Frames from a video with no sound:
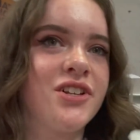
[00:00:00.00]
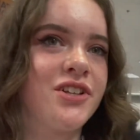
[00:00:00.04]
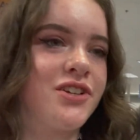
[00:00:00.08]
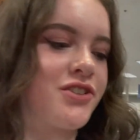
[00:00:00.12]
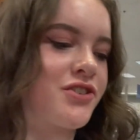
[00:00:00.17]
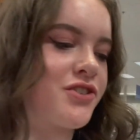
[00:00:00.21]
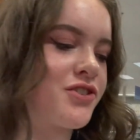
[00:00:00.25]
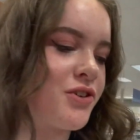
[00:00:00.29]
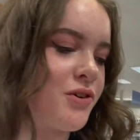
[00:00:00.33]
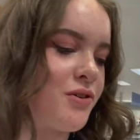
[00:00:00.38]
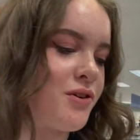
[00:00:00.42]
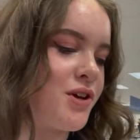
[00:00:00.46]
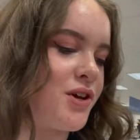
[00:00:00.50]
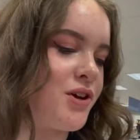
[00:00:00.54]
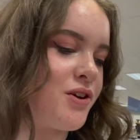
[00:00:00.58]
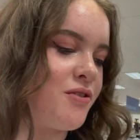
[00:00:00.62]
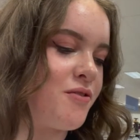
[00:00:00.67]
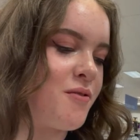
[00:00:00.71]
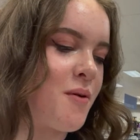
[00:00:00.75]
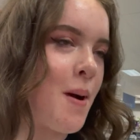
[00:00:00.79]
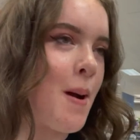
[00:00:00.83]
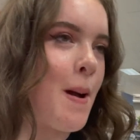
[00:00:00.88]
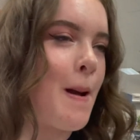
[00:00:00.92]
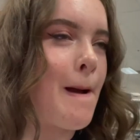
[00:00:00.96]
They're so cute,
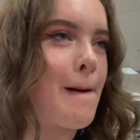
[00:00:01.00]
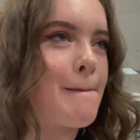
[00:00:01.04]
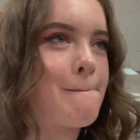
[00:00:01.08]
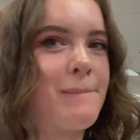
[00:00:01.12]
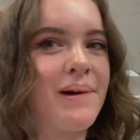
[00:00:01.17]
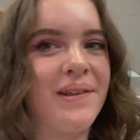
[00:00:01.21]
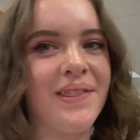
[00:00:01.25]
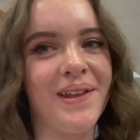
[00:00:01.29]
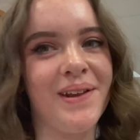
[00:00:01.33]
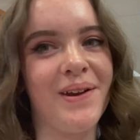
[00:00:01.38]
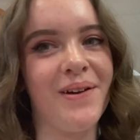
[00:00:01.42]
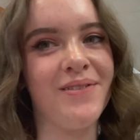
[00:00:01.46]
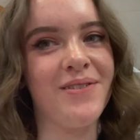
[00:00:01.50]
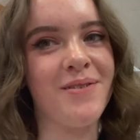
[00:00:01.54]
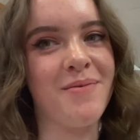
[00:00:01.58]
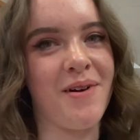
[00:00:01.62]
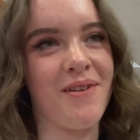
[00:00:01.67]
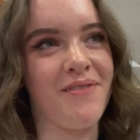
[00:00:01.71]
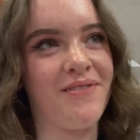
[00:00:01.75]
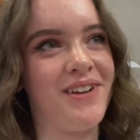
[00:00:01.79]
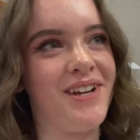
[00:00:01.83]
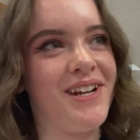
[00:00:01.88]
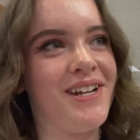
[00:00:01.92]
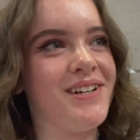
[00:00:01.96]
but they don't fit my
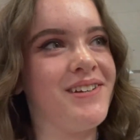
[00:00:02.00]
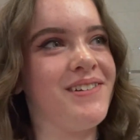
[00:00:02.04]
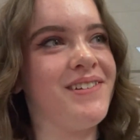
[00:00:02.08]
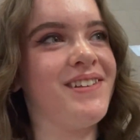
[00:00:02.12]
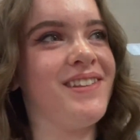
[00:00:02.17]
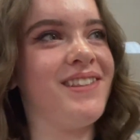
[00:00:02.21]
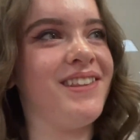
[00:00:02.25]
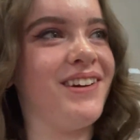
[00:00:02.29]
feet.